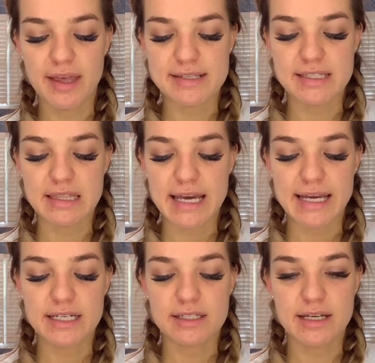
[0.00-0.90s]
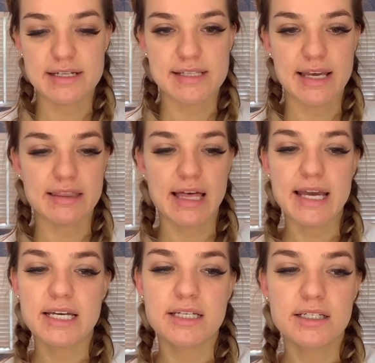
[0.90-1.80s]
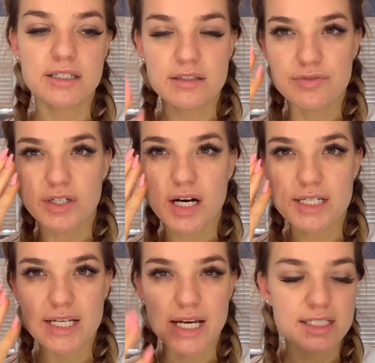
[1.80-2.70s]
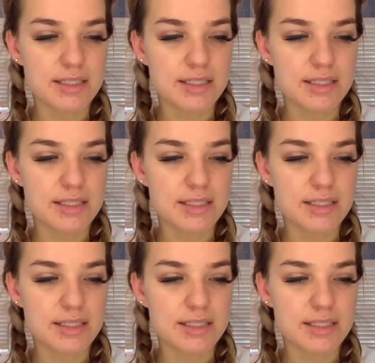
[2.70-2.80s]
as light as I like for contacts